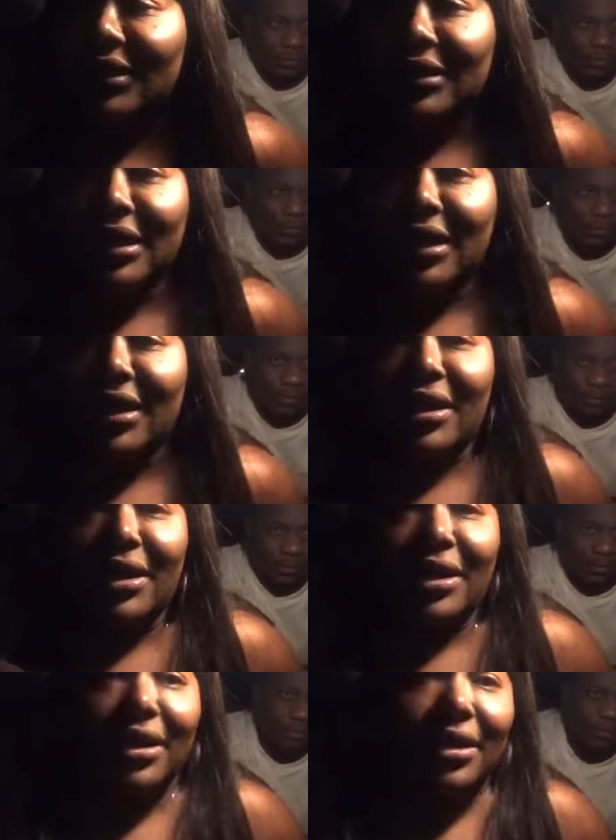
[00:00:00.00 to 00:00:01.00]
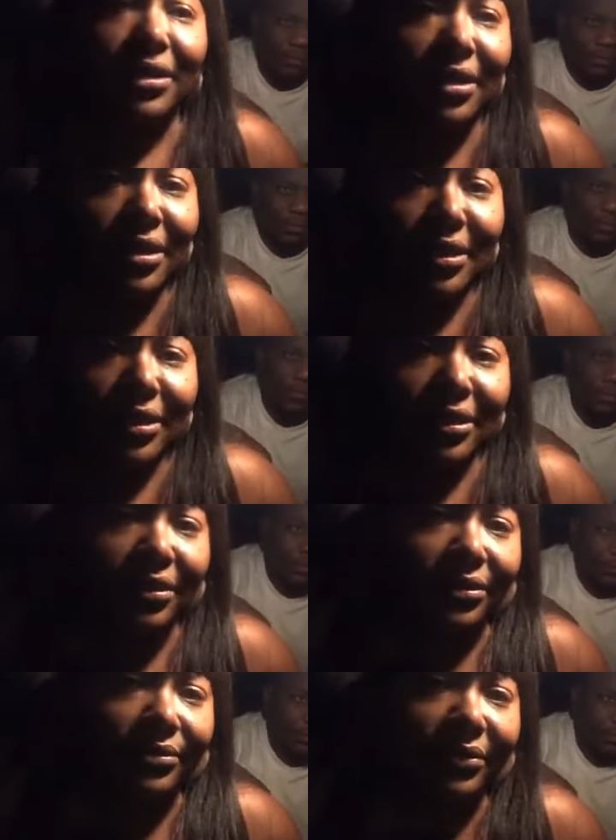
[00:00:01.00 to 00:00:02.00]
uh,
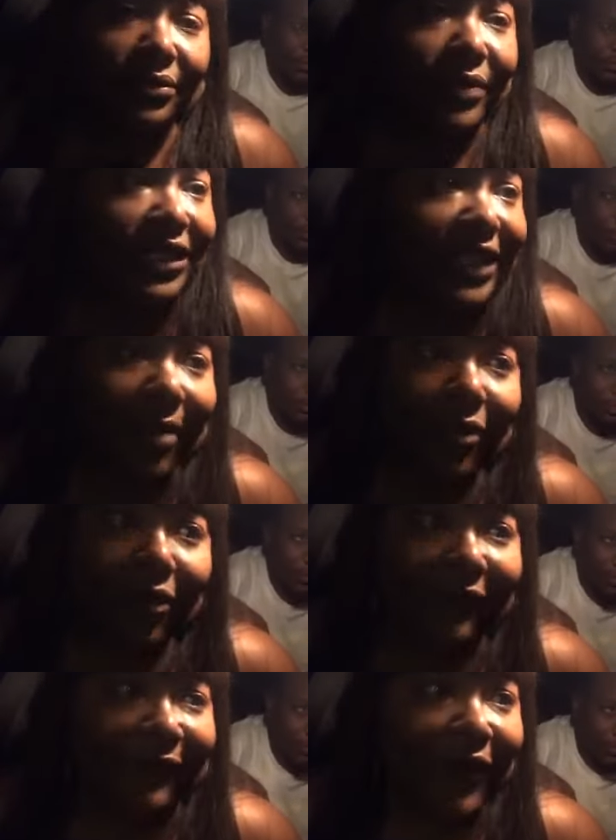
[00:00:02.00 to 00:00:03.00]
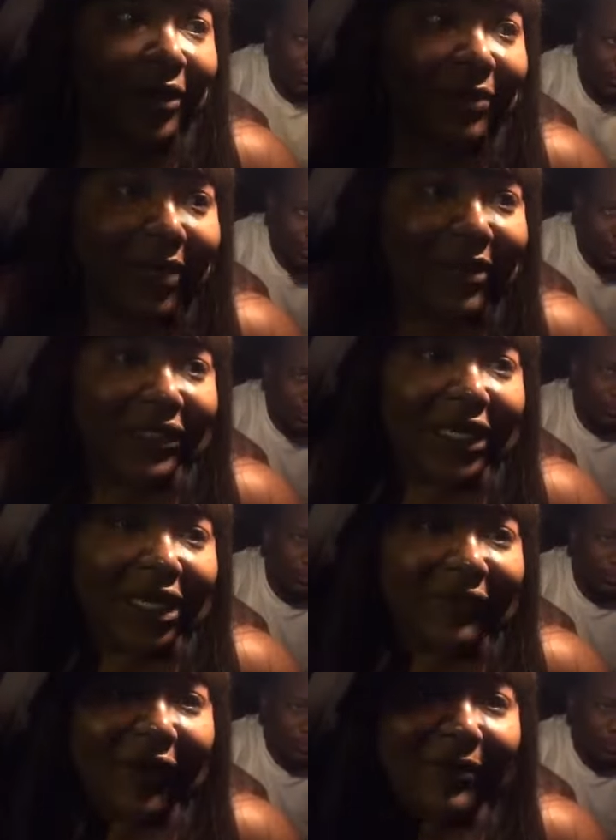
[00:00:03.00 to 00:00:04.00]
bitch. That movie fucked me and Miss
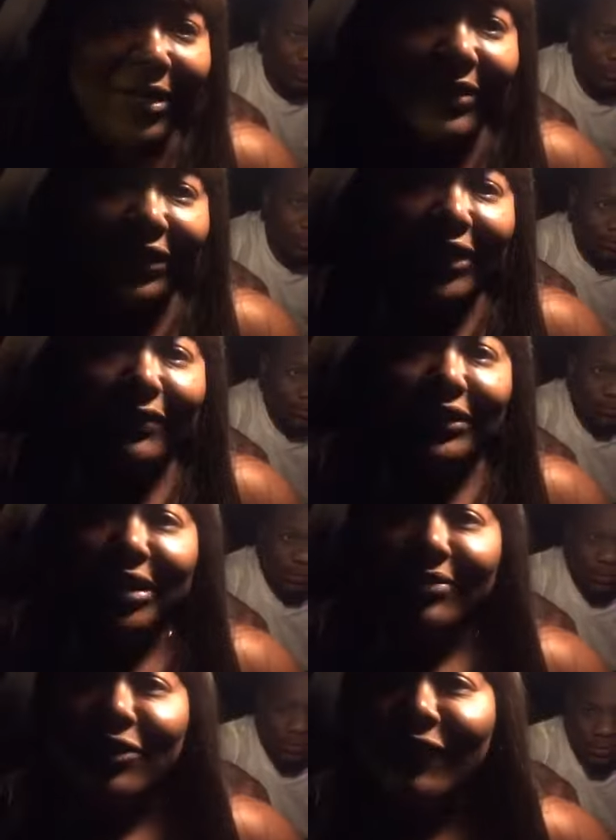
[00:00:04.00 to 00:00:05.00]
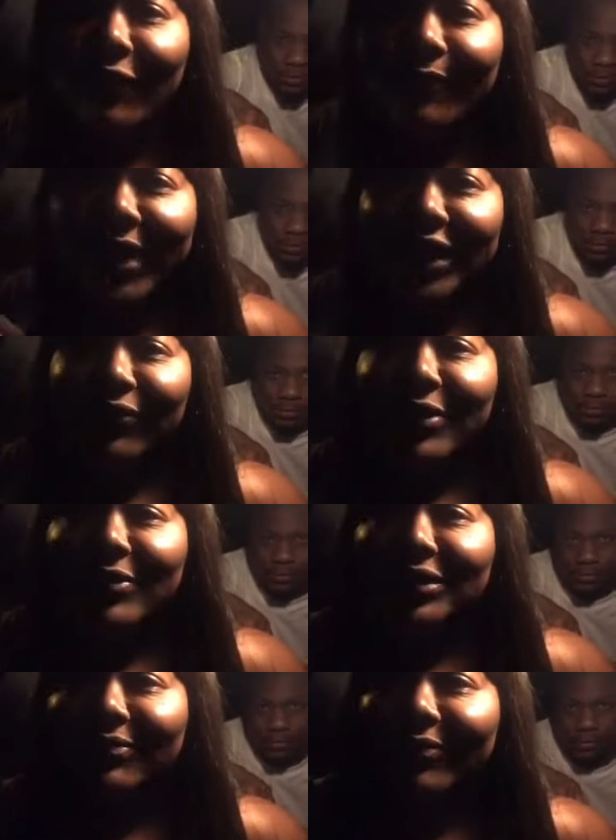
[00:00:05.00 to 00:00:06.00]
Eve up. Me and Miss Eve was in the movie, bitch. We
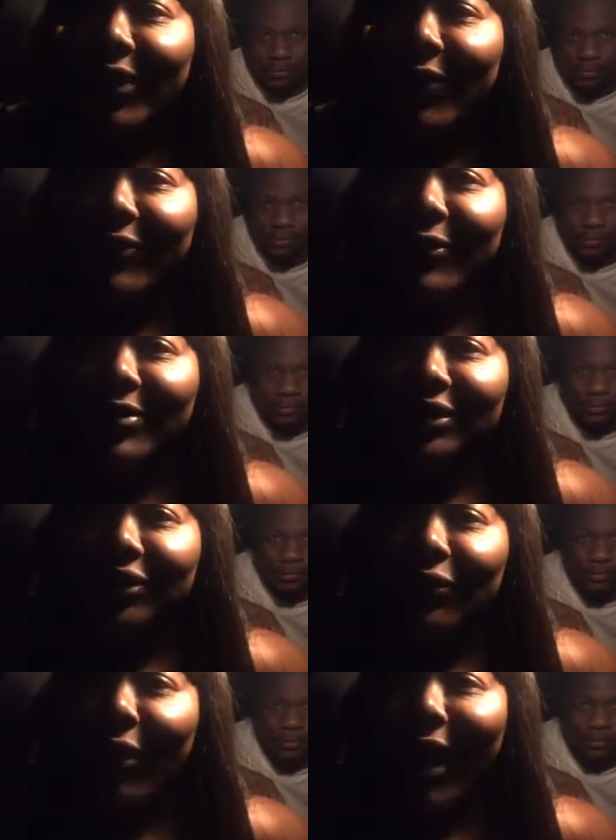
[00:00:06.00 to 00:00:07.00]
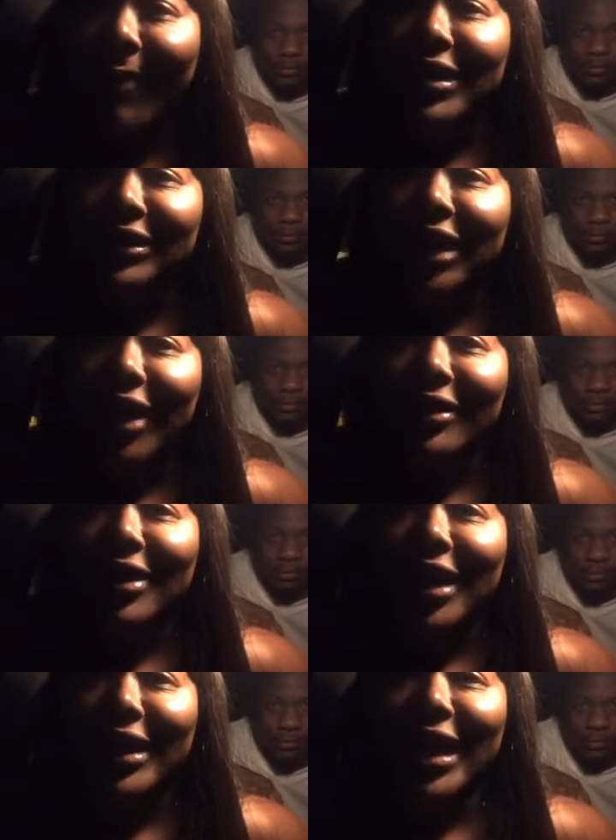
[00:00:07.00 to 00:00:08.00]
was we, we was grabbing each other,
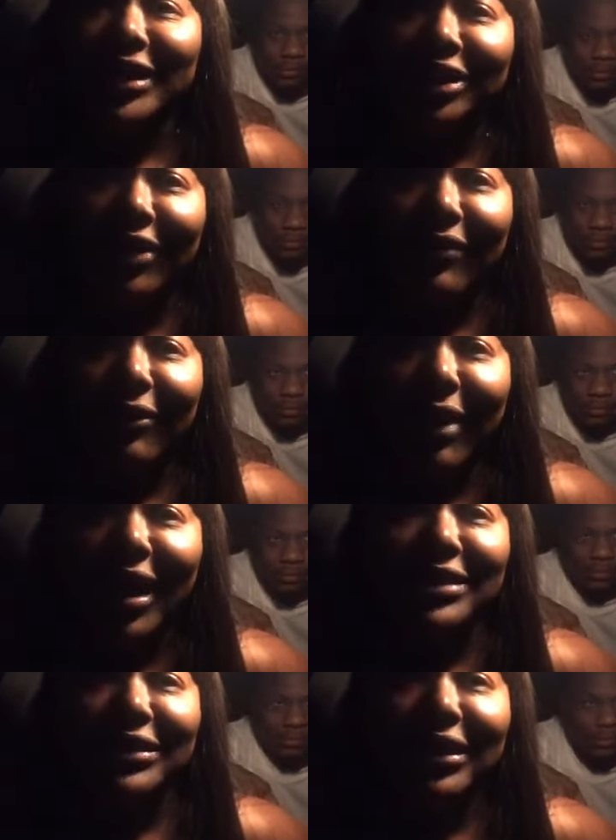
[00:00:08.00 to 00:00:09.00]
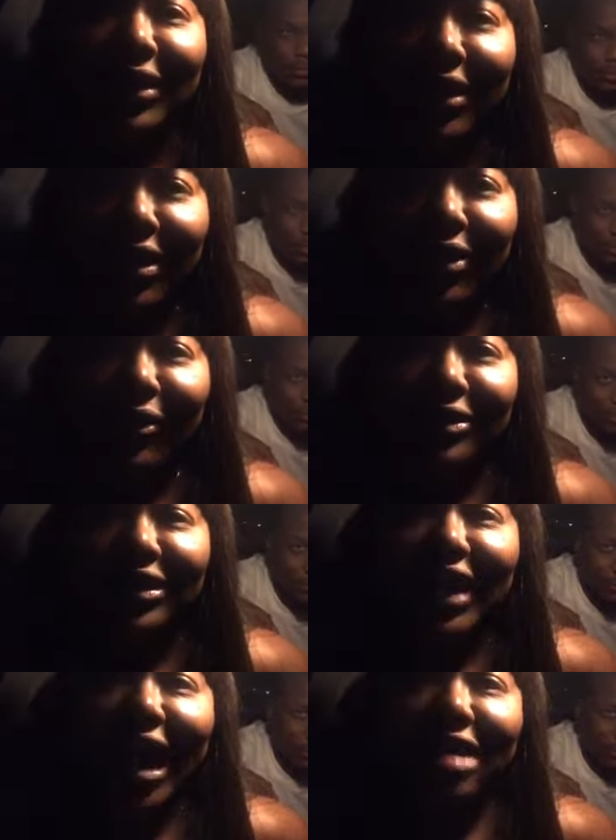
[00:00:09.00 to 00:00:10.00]
honey. That shit was crazy. Old
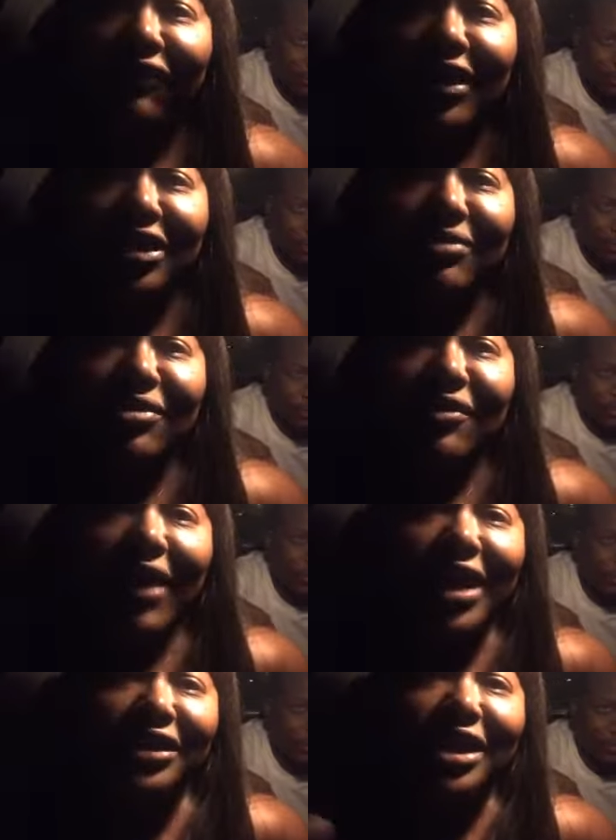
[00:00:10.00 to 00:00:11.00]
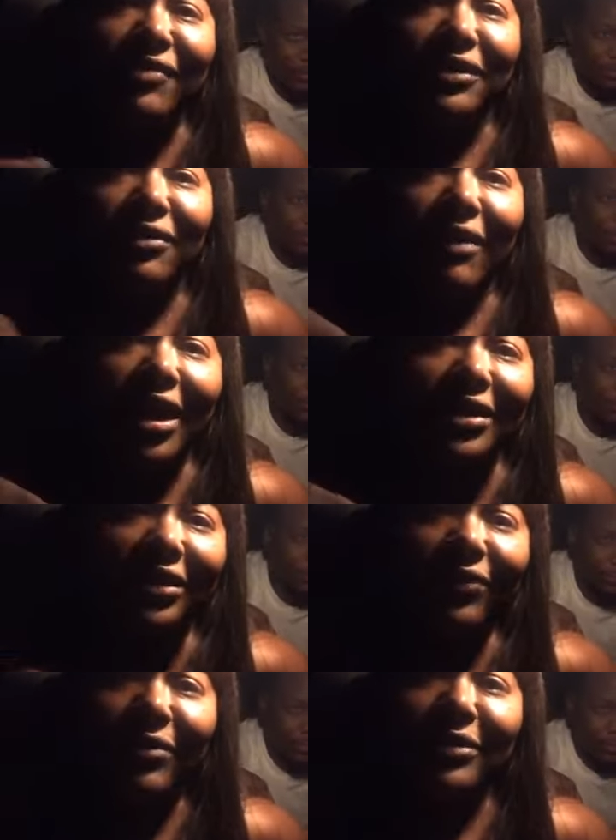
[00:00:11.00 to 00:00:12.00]
science fiction movie. That shit was crazy.
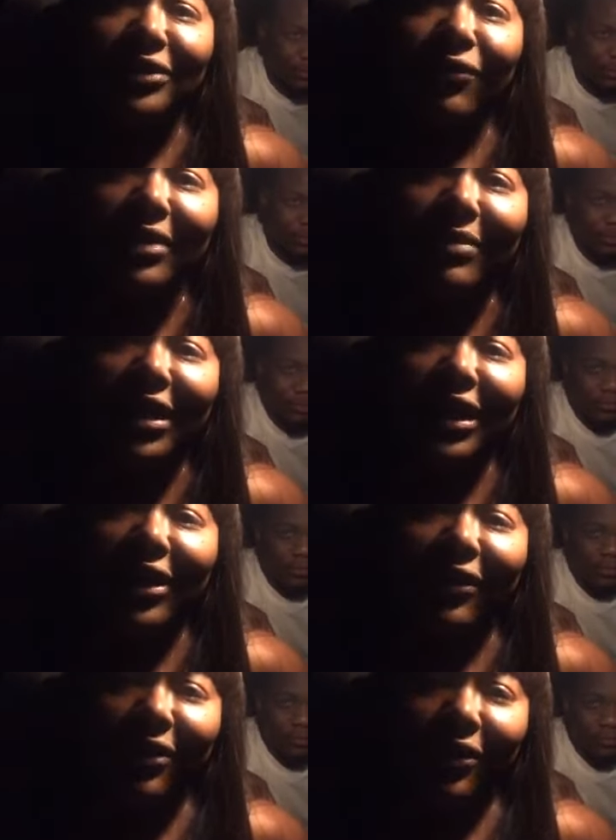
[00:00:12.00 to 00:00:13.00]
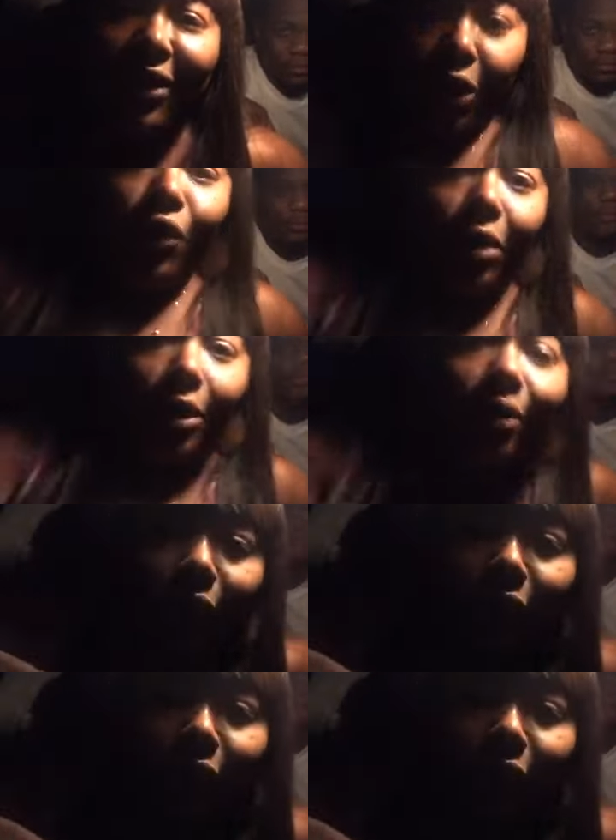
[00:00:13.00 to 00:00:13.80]
We was screaming and carrying on. Ooh ooh